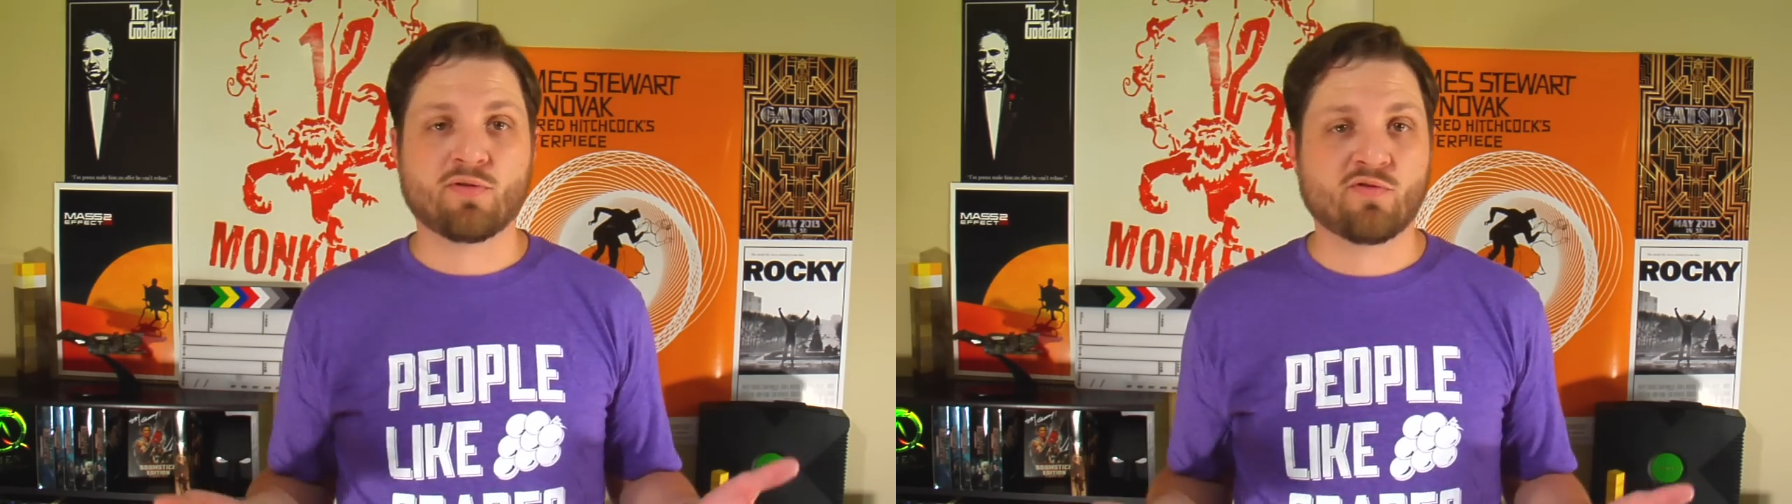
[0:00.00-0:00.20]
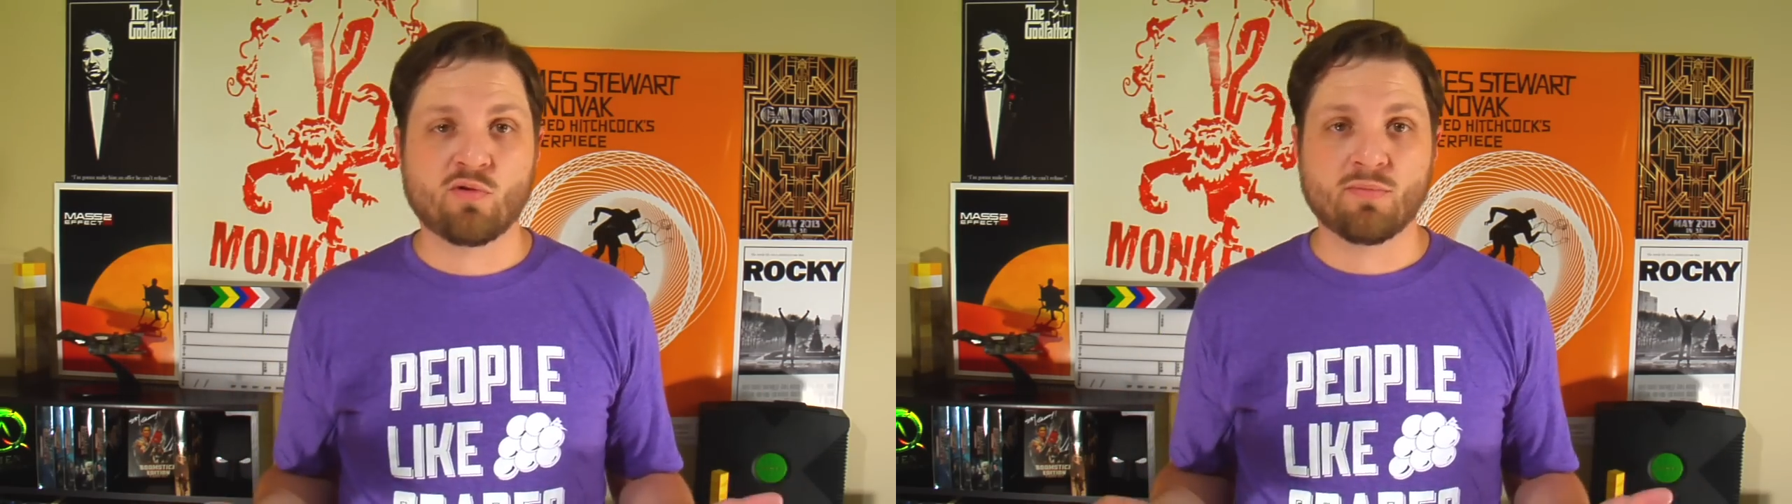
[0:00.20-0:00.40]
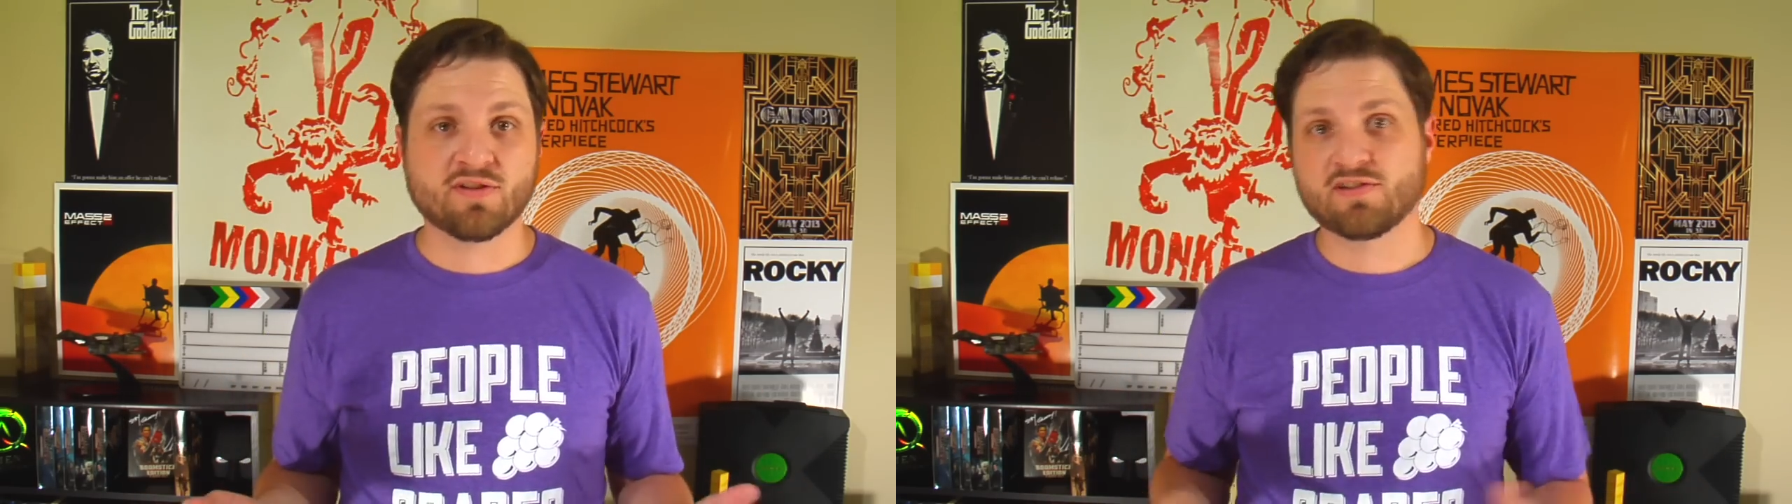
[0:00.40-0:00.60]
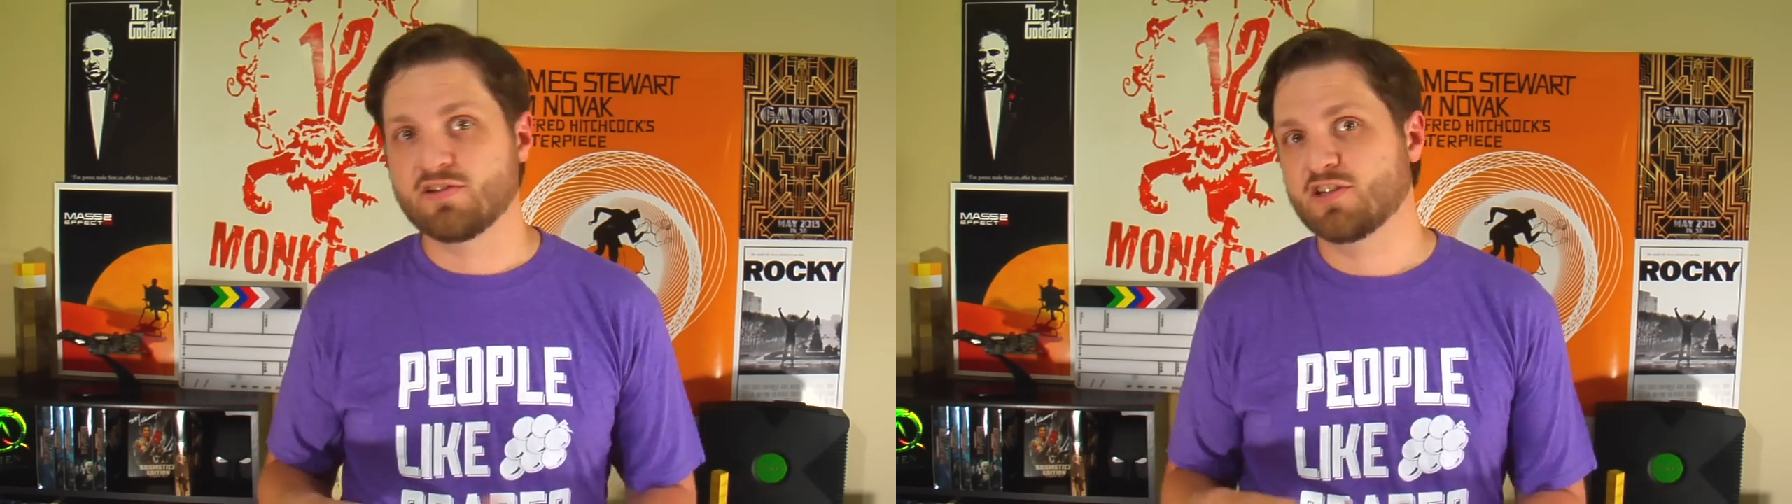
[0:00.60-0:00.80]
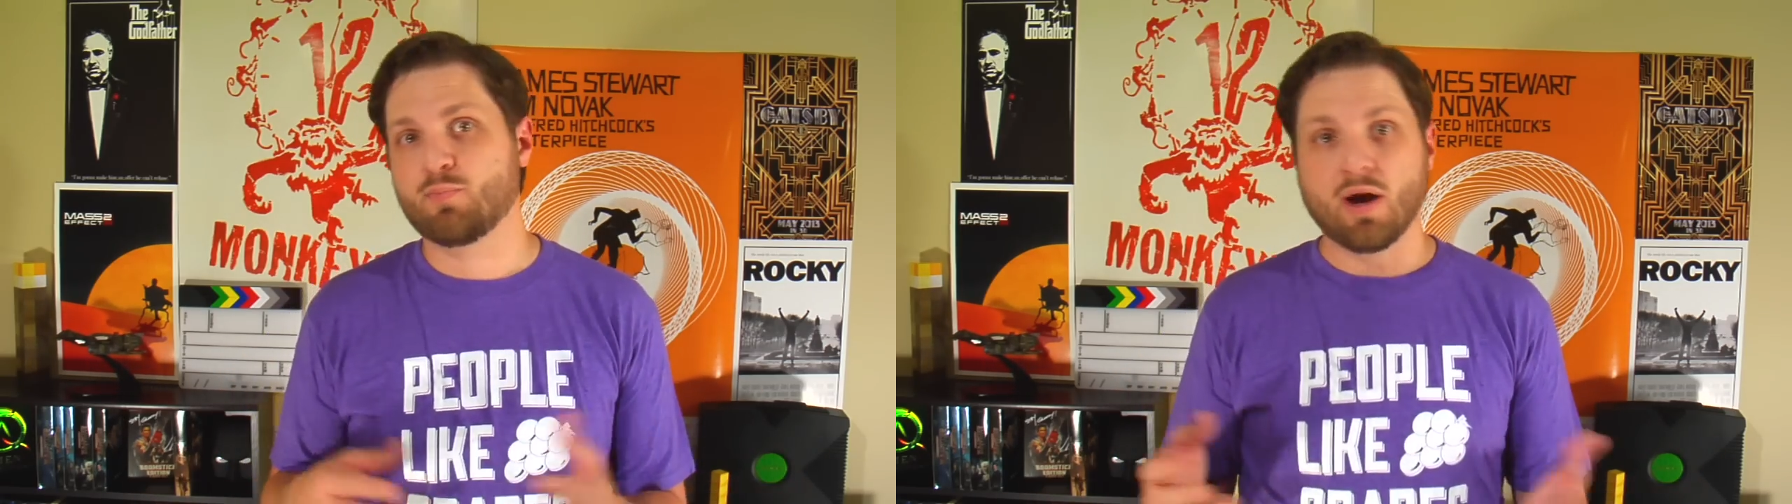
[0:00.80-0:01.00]
performance
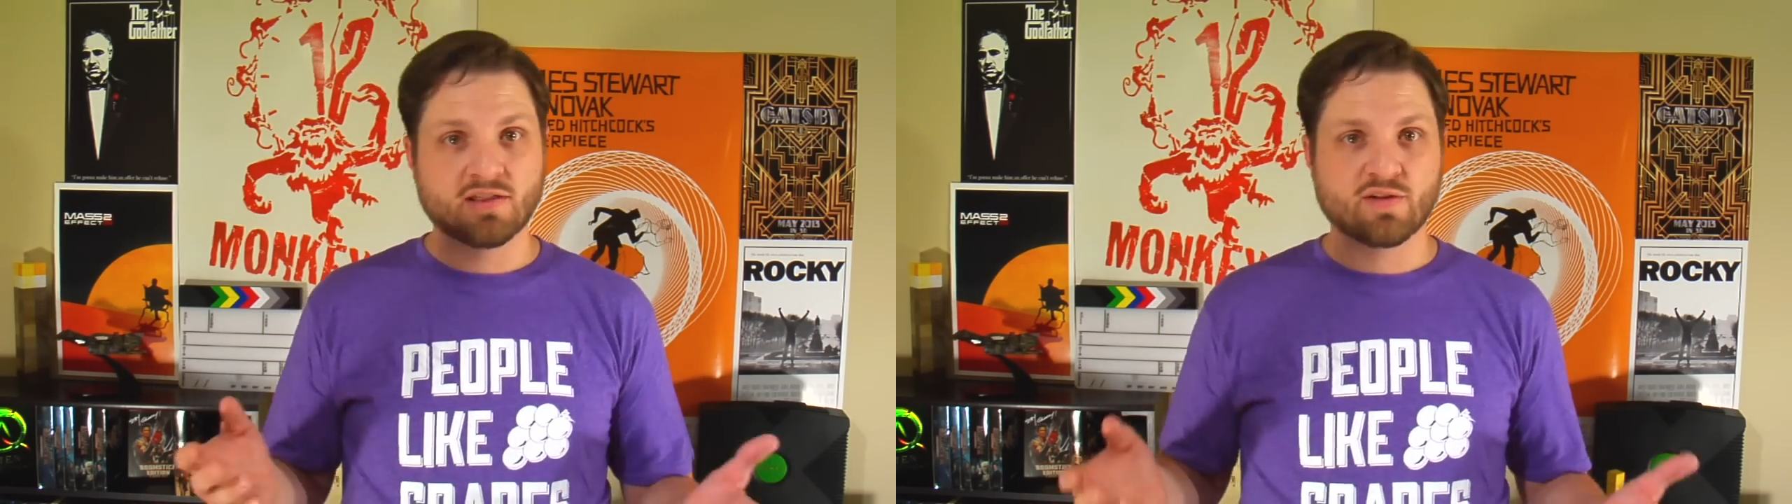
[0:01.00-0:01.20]
despite